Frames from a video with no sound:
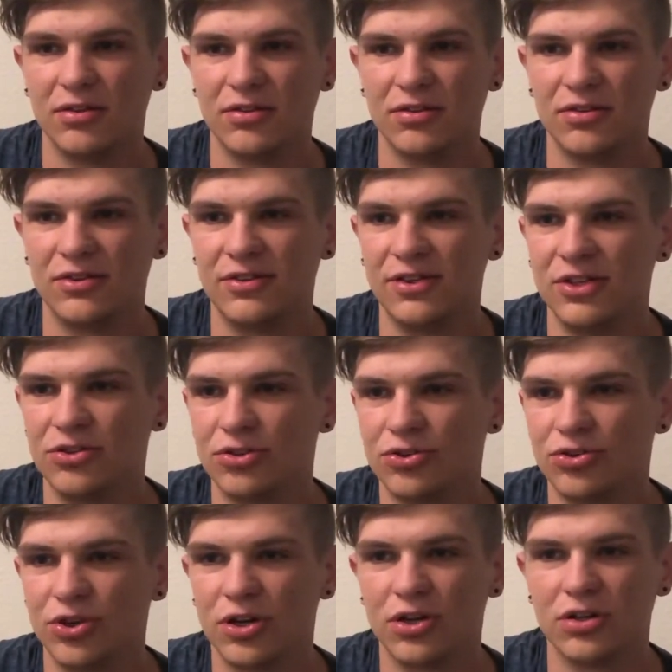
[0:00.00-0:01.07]
Seizure
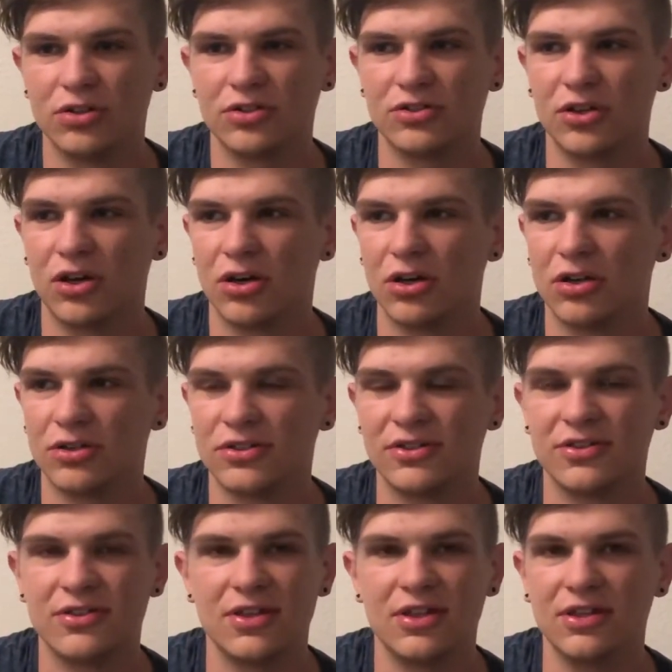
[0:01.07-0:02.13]
triggers are
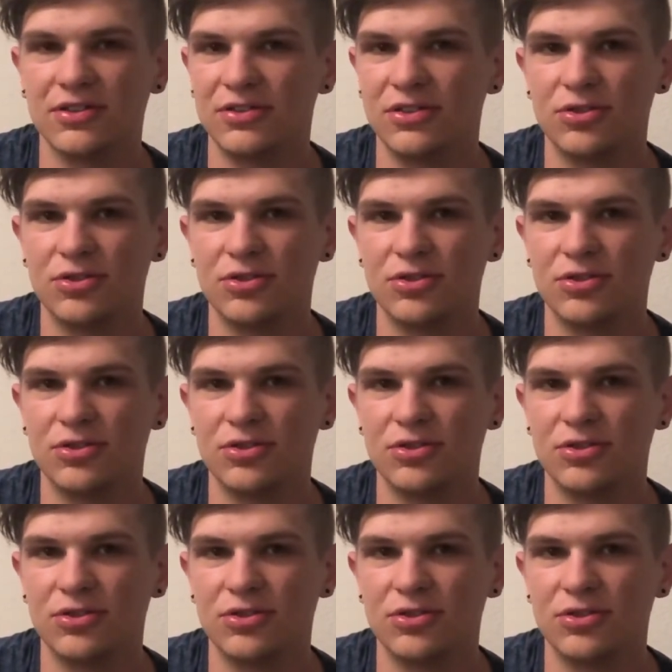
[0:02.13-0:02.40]
things